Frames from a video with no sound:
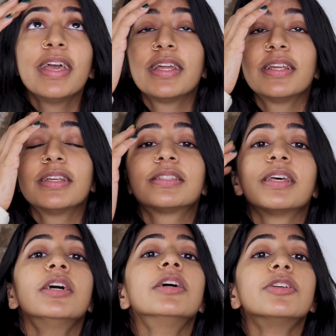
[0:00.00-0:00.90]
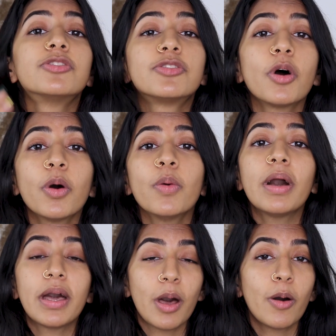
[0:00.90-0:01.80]
It is
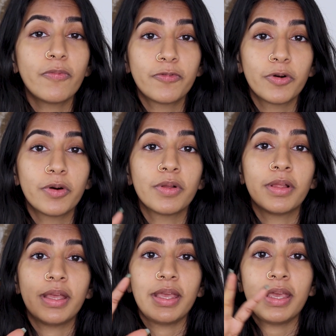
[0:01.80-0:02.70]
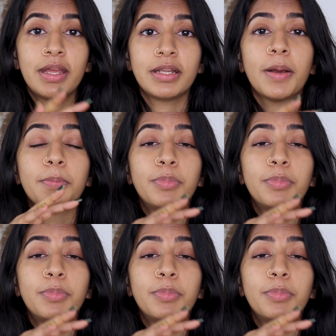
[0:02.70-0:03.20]
so helpful in